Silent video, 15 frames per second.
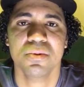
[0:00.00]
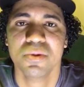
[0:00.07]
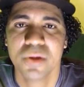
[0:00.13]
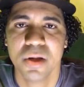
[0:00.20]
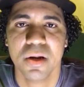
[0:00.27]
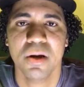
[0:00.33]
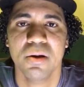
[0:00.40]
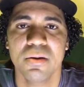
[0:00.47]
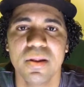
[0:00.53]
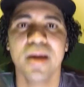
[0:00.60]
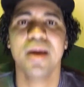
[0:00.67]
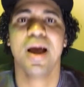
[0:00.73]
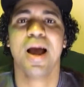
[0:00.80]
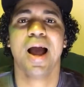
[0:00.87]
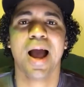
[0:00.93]
you know,
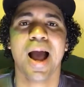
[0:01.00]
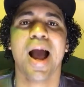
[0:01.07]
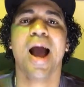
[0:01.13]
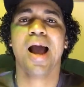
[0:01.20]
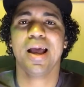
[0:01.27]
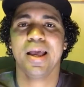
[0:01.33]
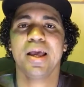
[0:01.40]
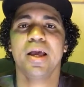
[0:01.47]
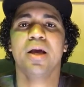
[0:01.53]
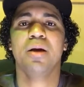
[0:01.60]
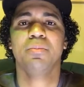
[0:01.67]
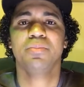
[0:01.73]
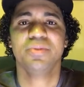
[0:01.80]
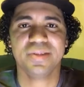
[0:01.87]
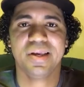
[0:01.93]
that I
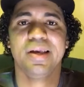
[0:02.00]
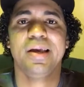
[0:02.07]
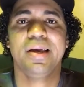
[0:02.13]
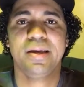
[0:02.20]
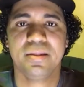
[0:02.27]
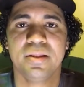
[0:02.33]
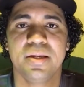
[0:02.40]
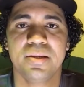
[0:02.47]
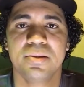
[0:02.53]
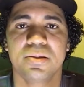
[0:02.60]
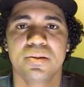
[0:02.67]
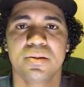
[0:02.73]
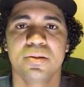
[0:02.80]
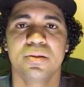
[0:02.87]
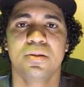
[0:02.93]
am saying
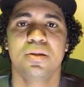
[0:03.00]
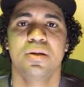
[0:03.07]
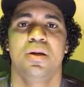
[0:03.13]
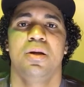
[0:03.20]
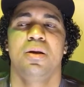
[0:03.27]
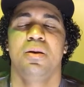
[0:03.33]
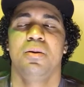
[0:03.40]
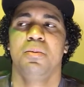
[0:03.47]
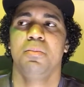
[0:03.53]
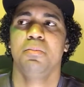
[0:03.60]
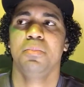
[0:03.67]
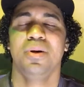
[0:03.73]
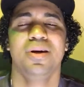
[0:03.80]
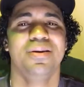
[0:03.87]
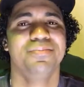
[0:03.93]
this.
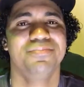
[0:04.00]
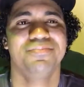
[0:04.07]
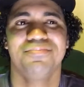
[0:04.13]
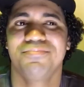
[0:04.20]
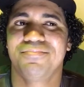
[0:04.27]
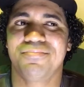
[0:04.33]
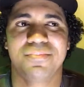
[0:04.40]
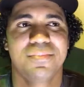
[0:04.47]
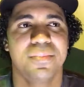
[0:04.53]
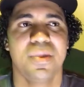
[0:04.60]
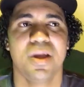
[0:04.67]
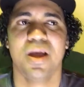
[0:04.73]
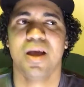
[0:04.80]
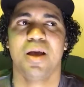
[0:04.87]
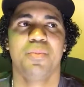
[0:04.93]
But,
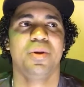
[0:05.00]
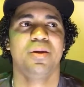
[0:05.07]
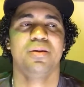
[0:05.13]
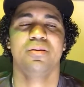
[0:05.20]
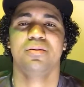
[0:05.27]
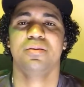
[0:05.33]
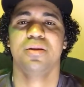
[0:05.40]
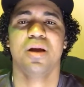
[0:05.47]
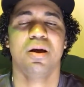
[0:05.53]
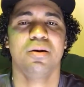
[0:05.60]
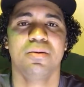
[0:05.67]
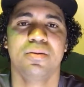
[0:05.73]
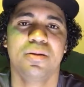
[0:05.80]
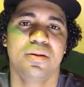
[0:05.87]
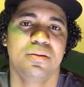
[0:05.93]
I mean,
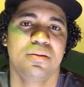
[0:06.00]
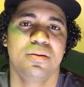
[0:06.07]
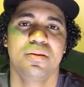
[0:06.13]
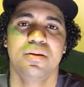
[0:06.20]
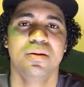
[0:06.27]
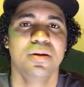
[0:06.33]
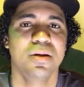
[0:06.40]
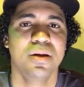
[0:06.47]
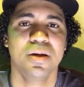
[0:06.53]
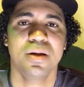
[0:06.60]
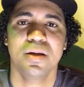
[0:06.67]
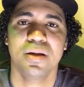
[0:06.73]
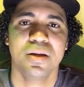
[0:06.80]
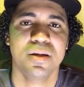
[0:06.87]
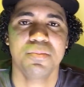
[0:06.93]
y'all,
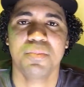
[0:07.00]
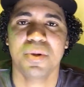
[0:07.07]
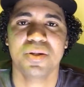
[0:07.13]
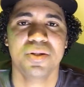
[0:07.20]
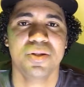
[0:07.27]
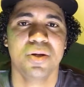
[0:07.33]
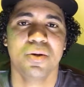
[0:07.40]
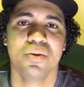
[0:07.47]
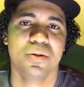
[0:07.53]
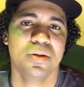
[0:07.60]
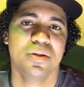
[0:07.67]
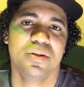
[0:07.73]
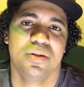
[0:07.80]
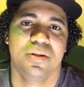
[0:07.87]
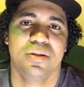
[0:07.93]
my show
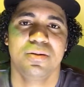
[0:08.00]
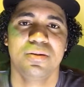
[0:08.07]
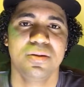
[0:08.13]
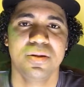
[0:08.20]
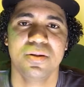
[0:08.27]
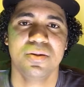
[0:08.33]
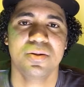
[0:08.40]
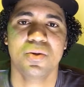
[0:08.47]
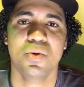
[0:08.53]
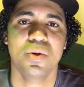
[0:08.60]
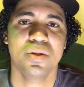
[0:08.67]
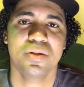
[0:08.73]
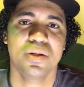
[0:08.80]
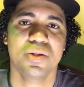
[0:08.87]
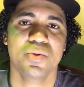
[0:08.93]
is
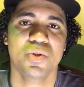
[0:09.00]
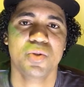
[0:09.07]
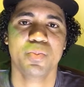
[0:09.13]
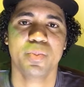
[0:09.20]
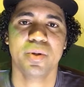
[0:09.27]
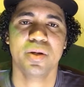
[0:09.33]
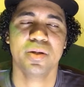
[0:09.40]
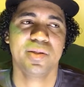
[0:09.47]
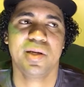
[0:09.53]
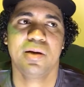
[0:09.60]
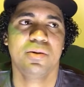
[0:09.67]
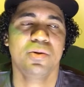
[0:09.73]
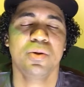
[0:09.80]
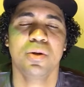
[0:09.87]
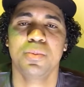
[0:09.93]
Gorgeous Response. Y'all
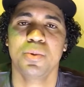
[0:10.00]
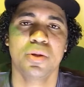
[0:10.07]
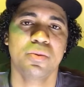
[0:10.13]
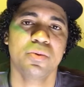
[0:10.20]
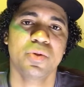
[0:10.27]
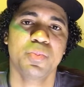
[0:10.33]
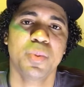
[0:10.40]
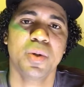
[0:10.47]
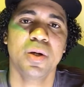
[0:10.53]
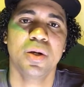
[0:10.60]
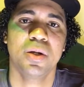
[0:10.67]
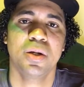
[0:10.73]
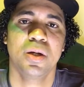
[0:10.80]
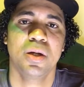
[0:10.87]
know I'm going to respond.